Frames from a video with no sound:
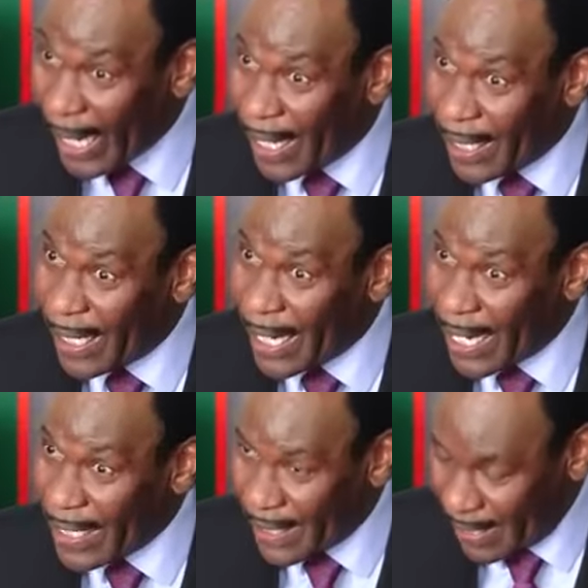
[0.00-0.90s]

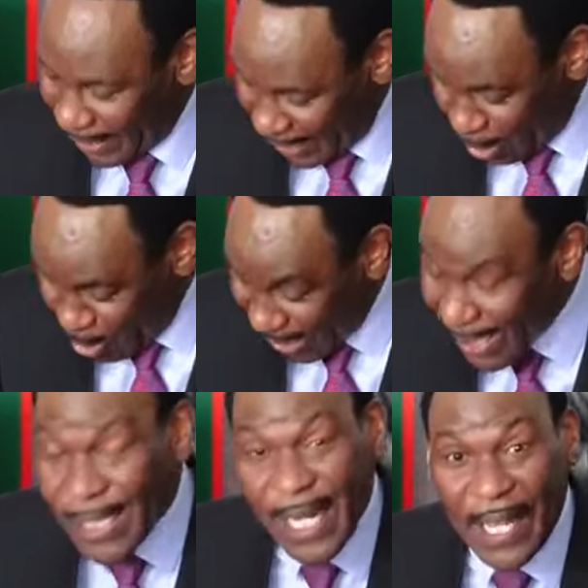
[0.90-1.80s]
legalizing gay
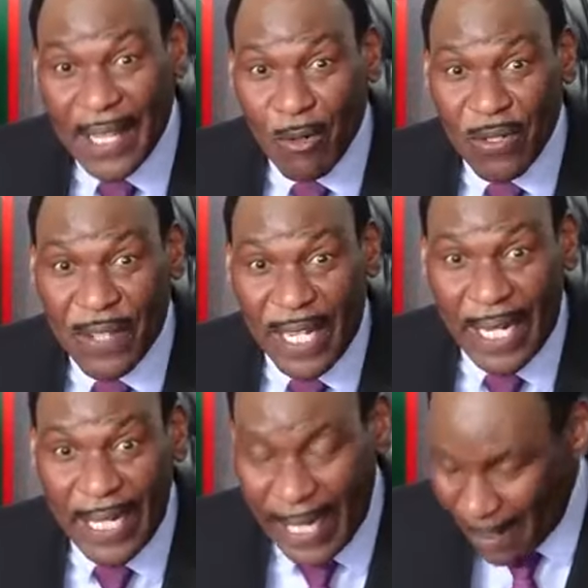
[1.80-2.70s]
content, I think, was very
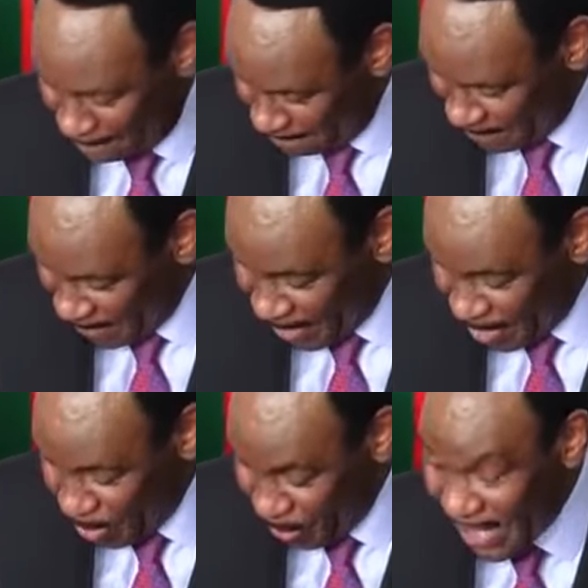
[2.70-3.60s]
clear.
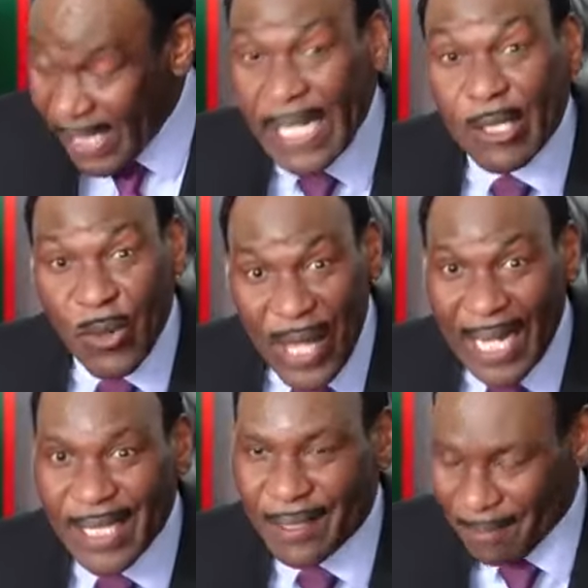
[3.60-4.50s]
We stick to
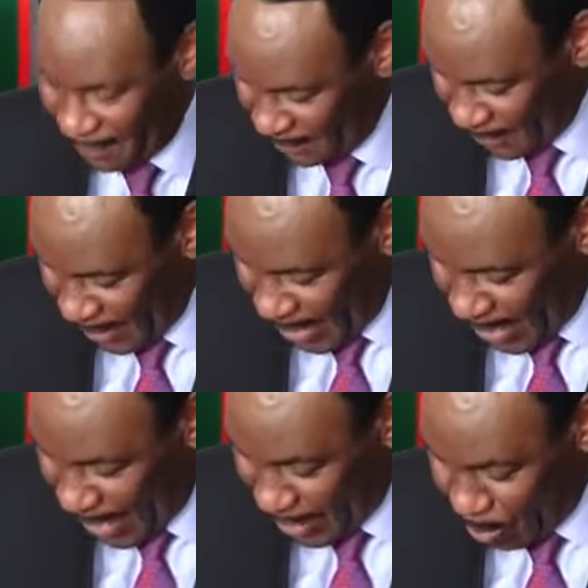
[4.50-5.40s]
that,
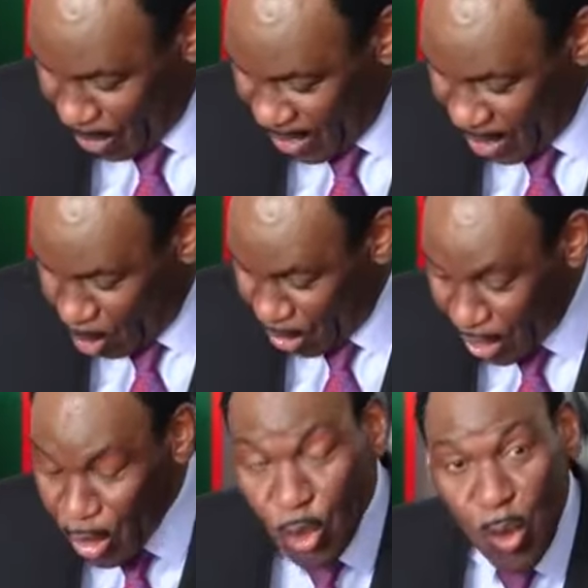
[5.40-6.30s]
and we
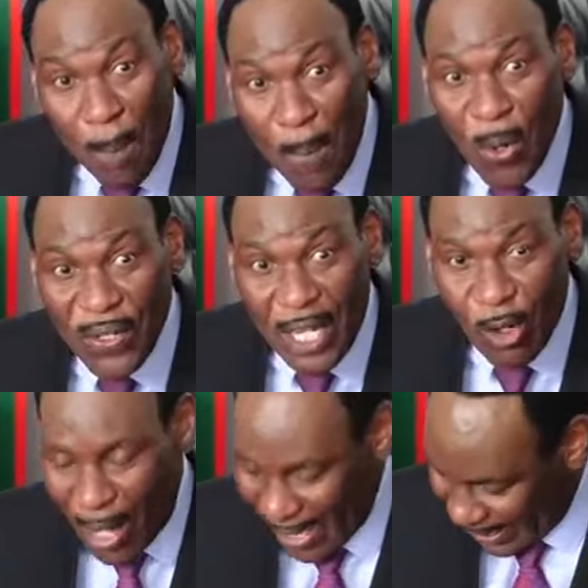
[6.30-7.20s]
continue to uphold the
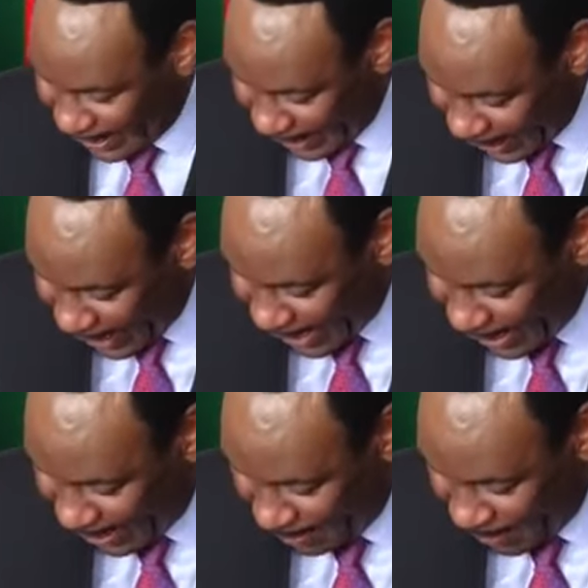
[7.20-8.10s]
law as it
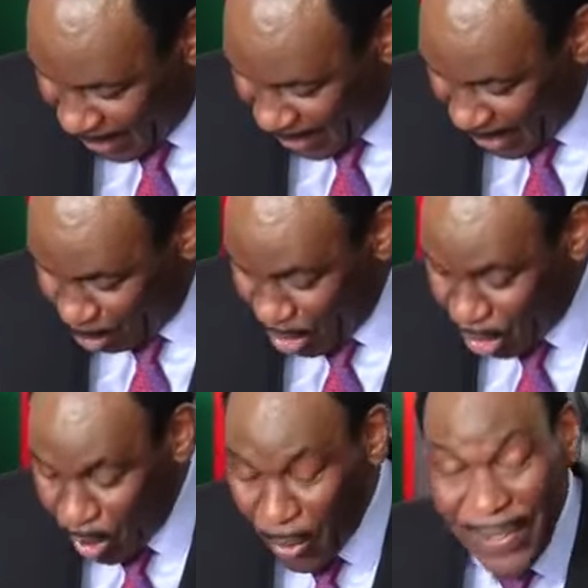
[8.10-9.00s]
is, and we
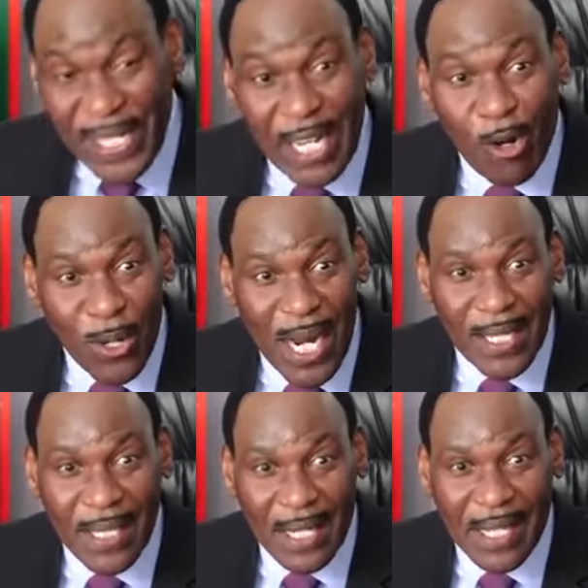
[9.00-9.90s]
assure our
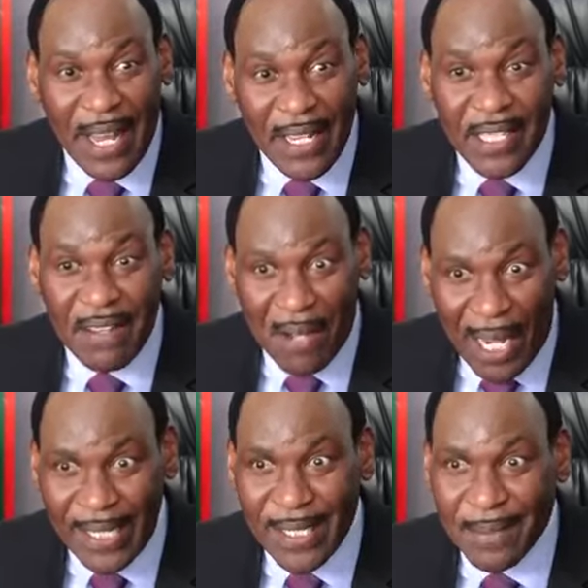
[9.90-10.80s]
stakeholders that they're in safe
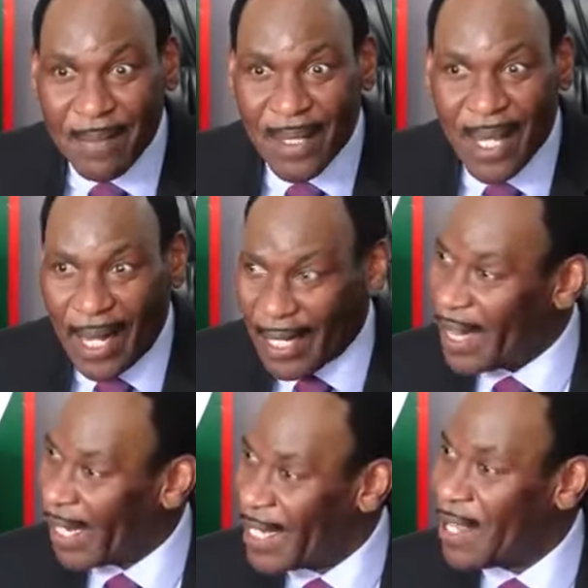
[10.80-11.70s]
hands under
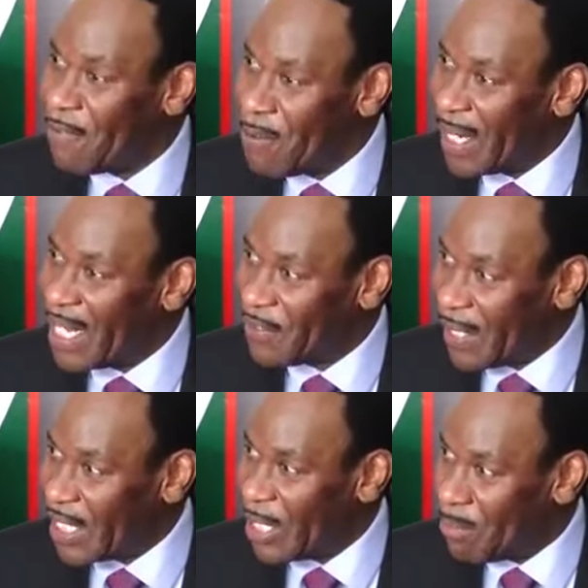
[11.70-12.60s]
the Kenya Film
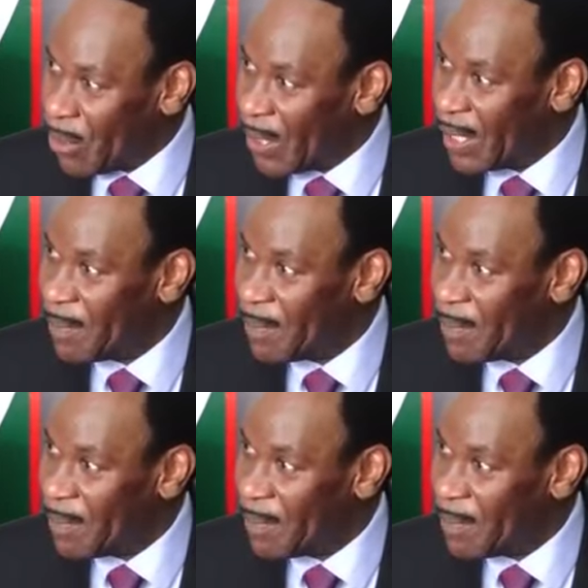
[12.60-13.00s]
Classification Board.